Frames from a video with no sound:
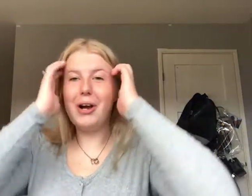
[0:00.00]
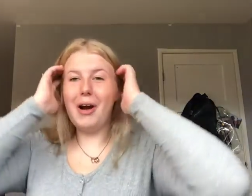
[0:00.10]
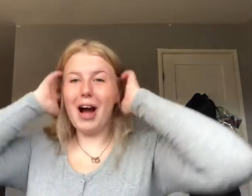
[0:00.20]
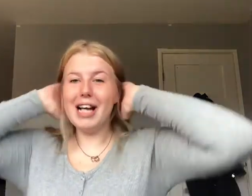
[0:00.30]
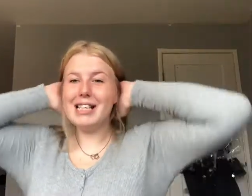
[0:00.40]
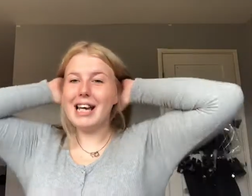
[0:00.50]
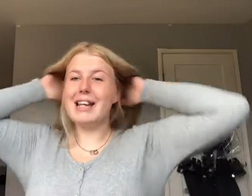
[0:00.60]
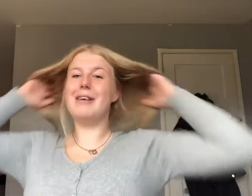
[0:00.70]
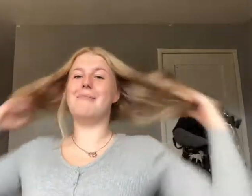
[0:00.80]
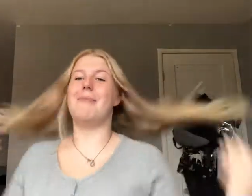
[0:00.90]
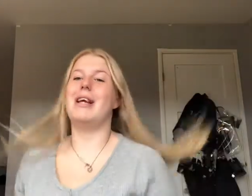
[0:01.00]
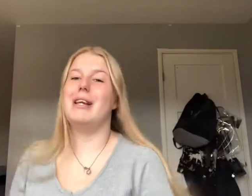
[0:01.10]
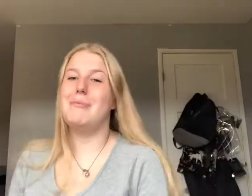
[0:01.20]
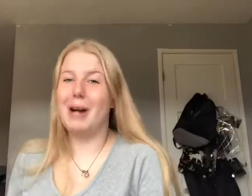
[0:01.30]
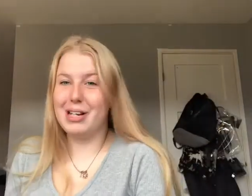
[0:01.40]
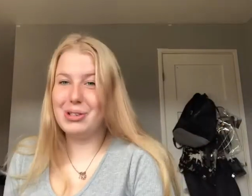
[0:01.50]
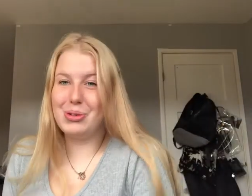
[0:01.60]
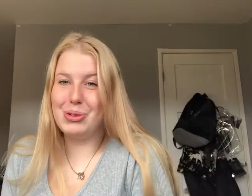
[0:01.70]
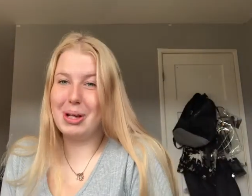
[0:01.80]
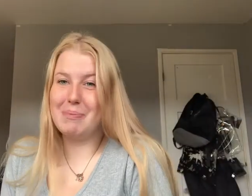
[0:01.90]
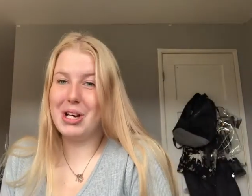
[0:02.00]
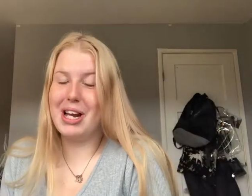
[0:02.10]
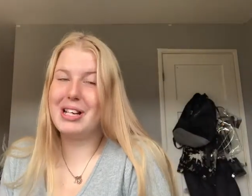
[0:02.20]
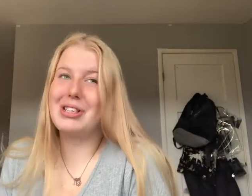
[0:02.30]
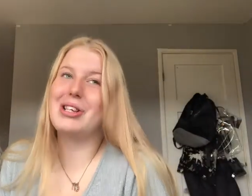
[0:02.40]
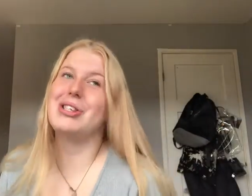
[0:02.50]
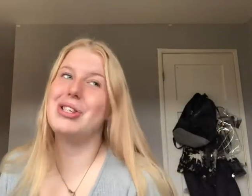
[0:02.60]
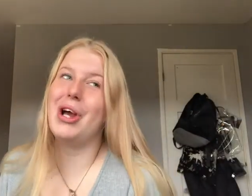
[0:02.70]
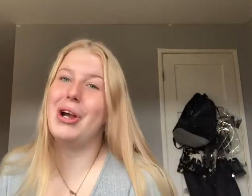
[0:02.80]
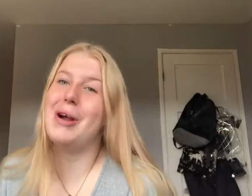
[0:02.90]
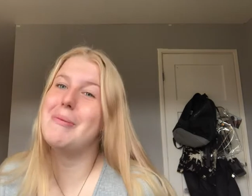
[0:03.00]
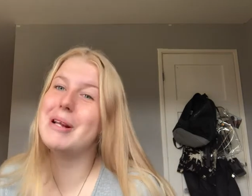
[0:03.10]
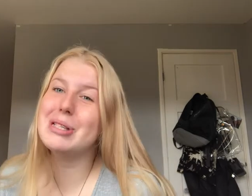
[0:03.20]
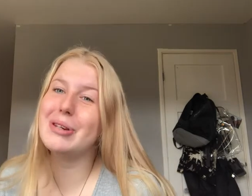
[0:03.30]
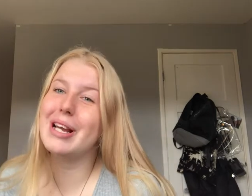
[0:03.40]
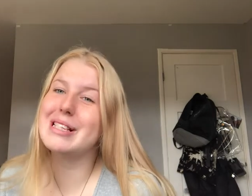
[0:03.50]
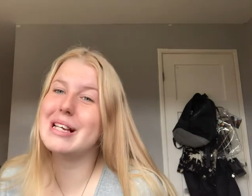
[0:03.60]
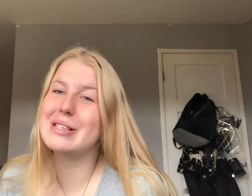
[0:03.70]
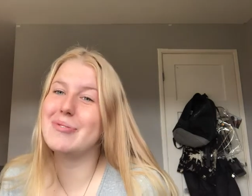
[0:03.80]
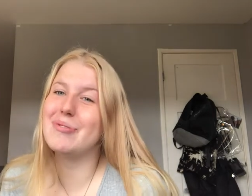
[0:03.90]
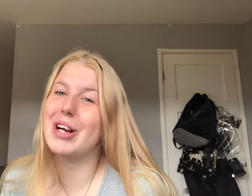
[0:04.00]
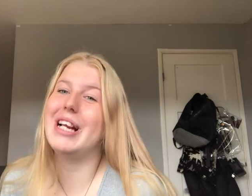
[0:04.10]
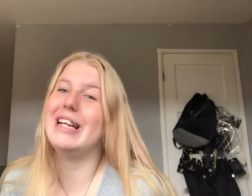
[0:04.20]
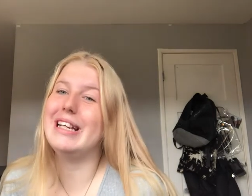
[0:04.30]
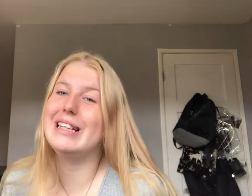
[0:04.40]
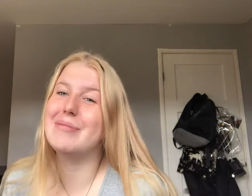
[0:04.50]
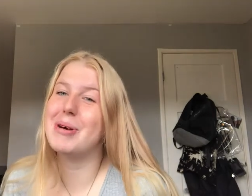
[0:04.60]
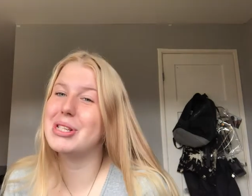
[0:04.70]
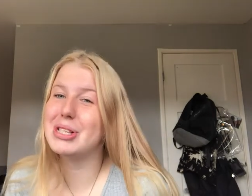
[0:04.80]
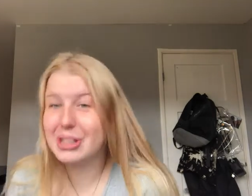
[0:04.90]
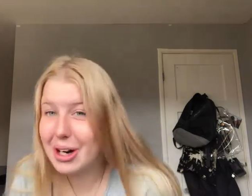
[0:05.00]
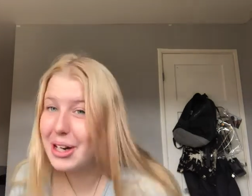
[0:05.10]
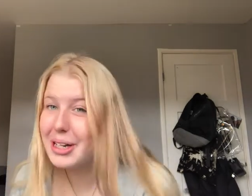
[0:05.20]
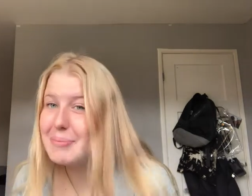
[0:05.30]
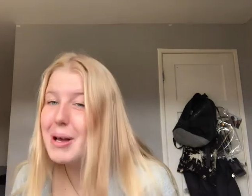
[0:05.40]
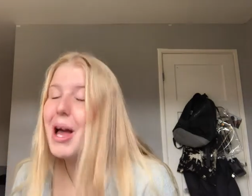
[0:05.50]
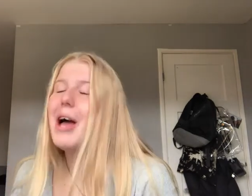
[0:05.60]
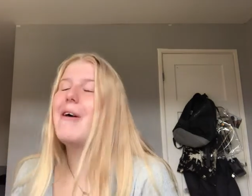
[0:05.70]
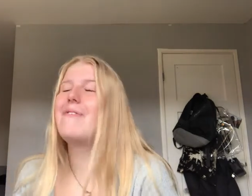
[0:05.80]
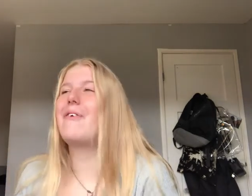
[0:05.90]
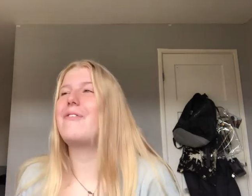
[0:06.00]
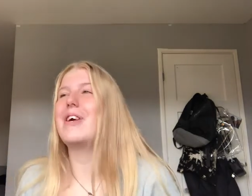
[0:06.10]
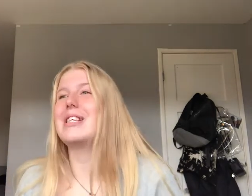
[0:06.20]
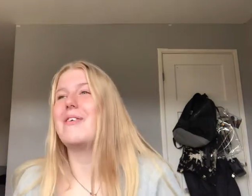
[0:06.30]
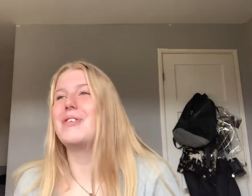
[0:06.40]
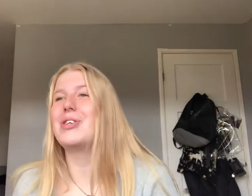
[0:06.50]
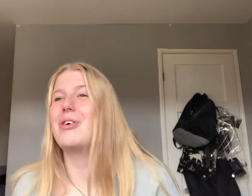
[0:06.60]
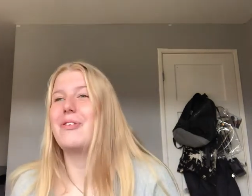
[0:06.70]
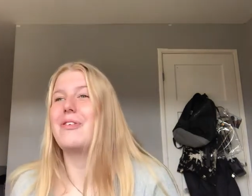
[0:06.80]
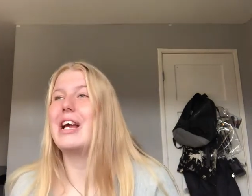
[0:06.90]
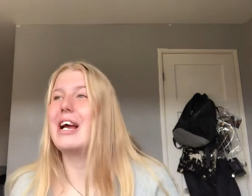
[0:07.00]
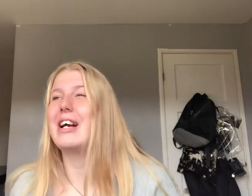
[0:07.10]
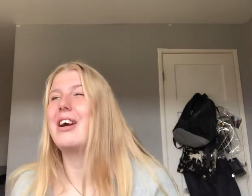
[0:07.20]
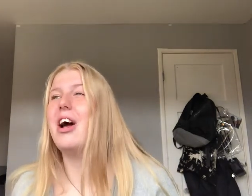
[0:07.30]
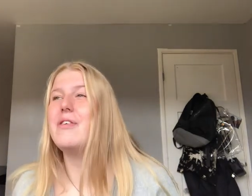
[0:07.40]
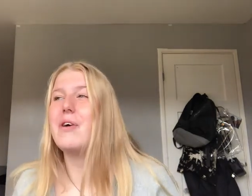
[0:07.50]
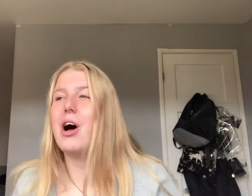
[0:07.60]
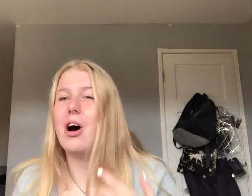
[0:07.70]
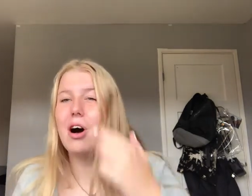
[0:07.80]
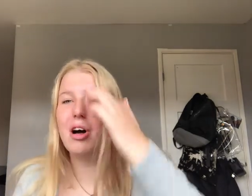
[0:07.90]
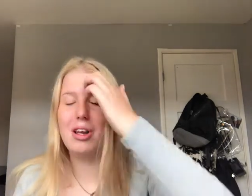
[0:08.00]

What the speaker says: I take mainly practical subjects, so a pencil case isn't really needed most of the time for things like photography and kind of art,